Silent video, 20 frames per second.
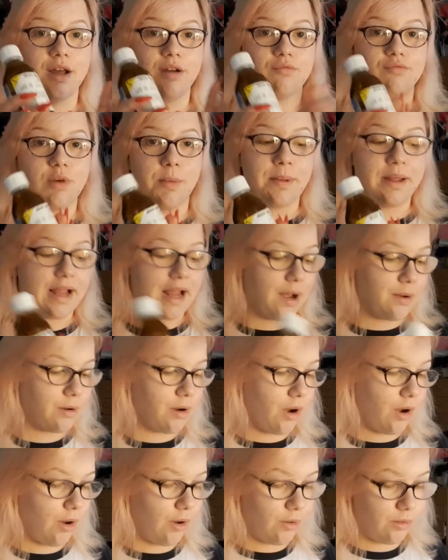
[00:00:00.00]
rubbing
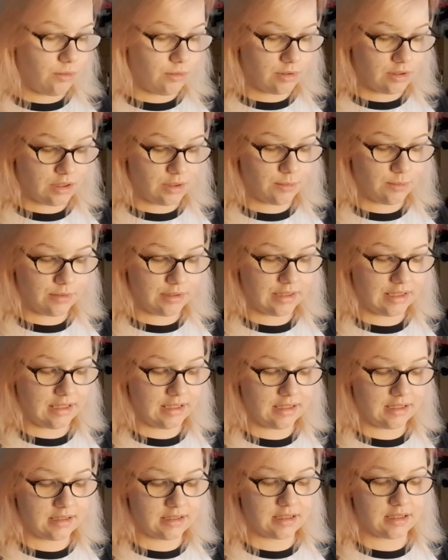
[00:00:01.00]
alcohol. You will
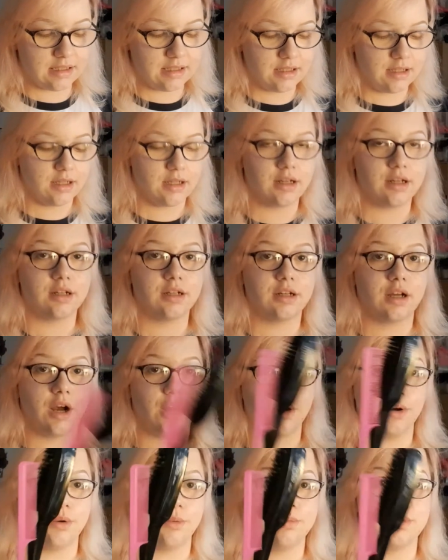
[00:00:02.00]
need
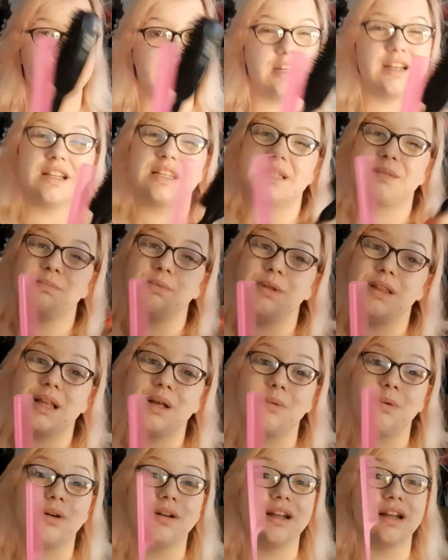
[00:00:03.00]
combs. You need the smoothing
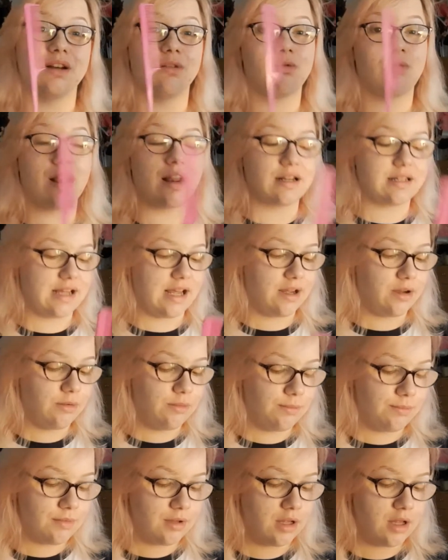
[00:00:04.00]
one and a rat
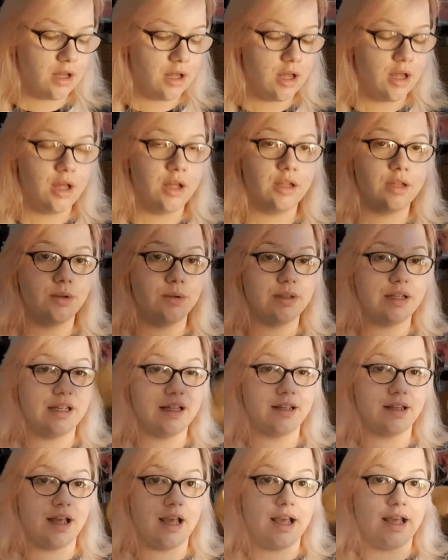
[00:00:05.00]
tail. You'll
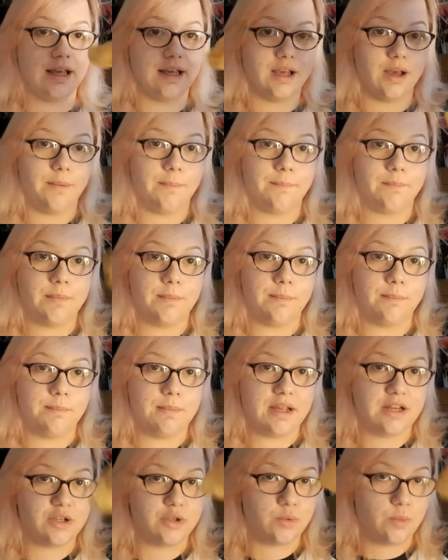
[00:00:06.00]
need a
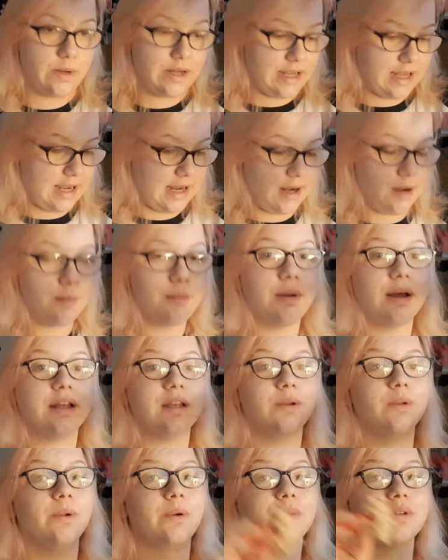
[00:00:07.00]
mesh wig cap, and
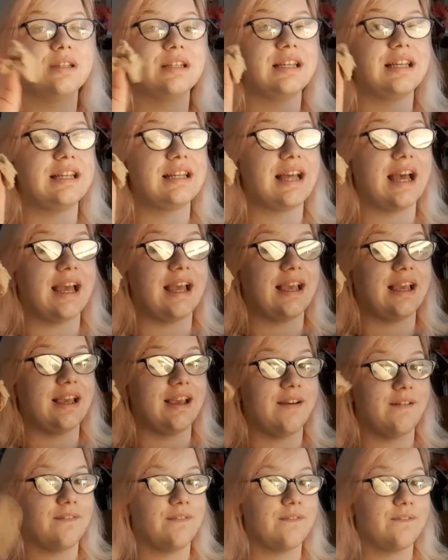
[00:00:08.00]
you'll also need
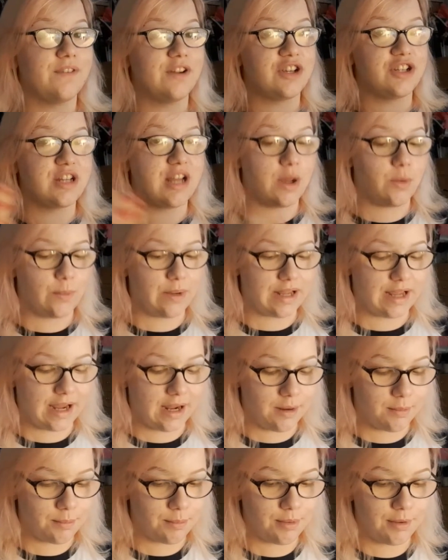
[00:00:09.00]
a fishnet wig
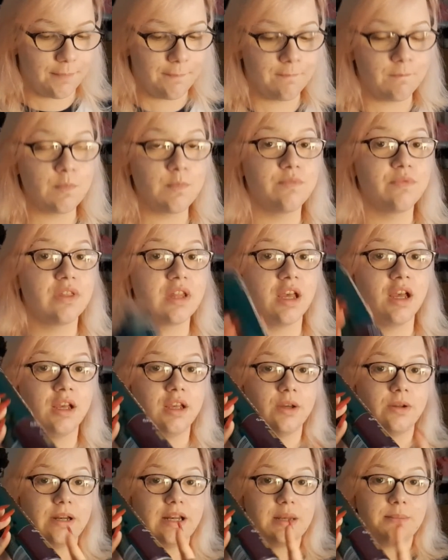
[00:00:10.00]
cap.
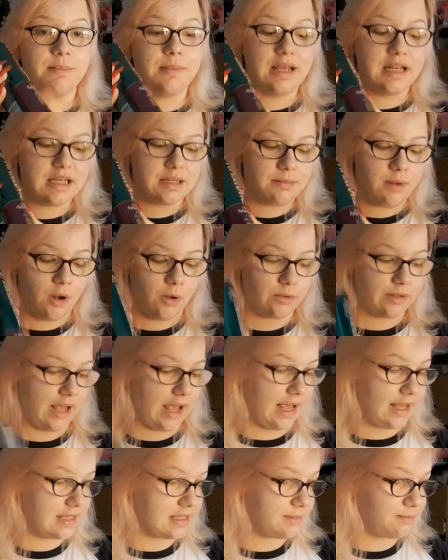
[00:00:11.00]
You'll need a medium hold
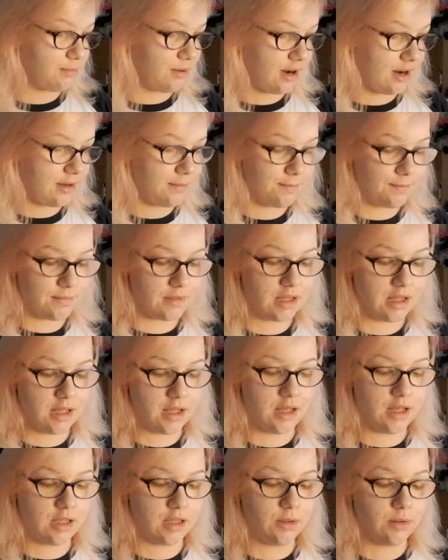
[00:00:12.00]
hairspray.
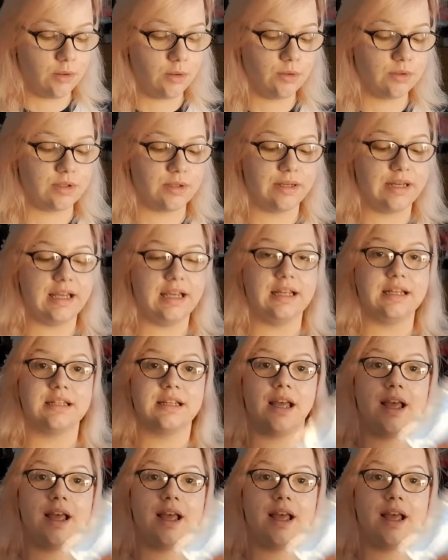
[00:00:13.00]
You'll also need